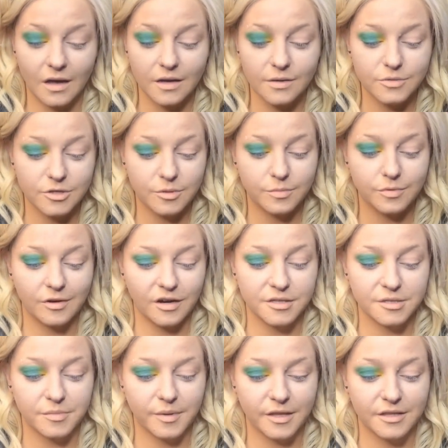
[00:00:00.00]
I am
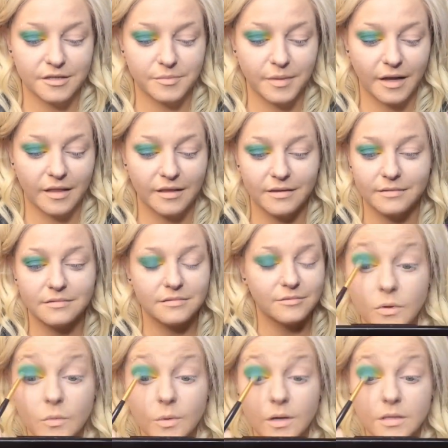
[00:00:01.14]
surprised by this palette.
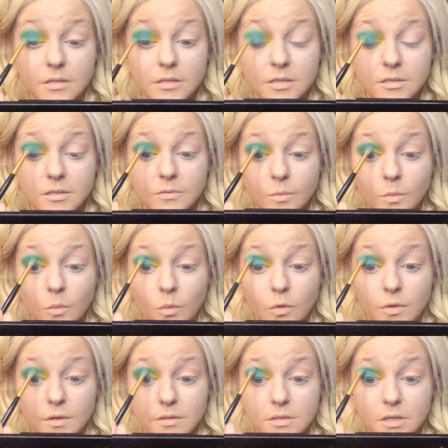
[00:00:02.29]
I don't know why this isn't
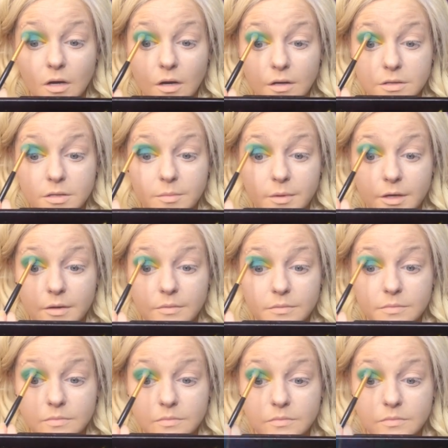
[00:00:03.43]
more talked about.